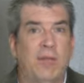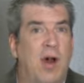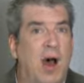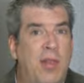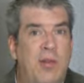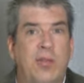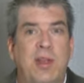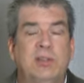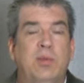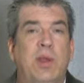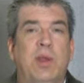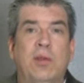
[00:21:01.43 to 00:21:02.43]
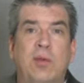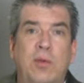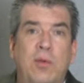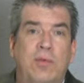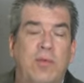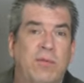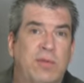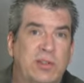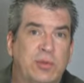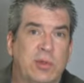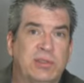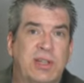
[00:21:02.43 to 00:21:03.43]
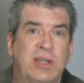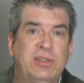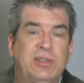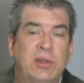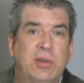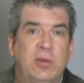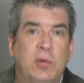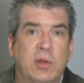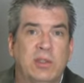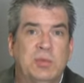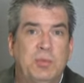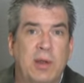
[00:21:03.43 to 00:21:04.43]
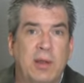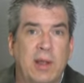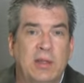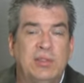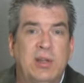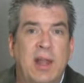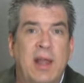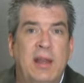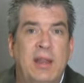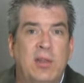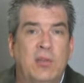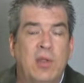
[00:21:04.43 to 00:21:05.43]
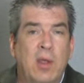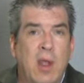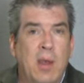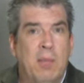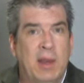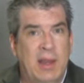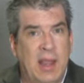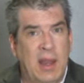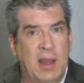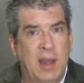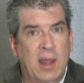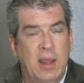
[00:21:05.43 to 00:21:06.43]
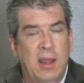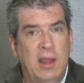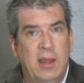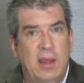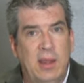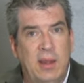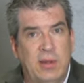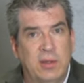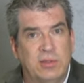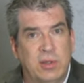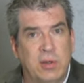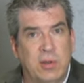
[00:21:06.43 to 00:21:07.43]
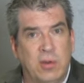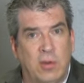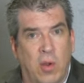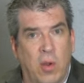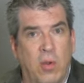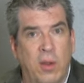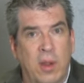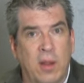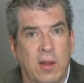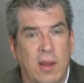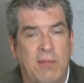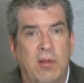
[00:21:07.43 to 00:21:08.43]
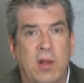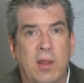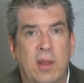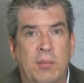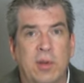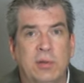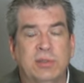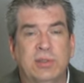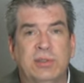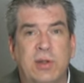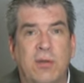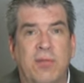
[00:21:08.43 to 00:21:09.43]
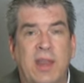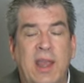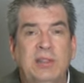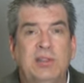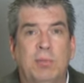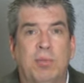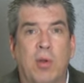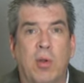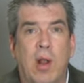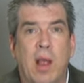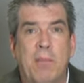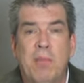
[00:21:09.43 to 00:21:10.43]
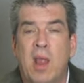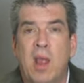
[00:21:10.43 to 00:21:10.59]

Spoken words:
of other things we can do, from visualization to experiential ideas, but again, in this gold level hypnosis certification program,